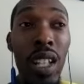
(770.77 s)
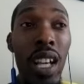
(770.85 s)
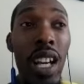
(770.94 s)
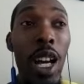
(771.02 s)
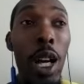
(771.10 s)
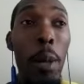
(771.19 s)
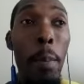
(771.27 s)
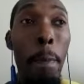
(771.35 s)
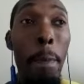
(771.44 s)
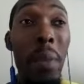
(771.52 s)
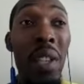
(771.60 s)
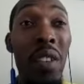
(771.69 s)
Um,
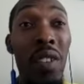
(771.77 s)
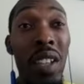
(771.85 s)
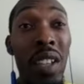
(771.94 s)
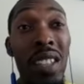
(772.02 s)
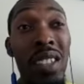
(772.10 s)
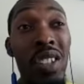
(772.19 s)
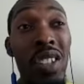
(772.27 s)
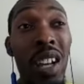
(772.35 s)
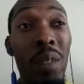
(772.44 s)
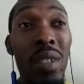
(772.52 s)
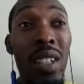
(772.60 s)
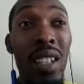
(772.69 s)
if it gets the
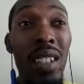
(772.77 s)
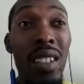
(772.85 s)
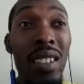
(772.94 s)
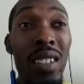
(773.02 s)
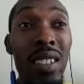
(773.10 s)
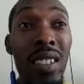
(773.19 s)
job done,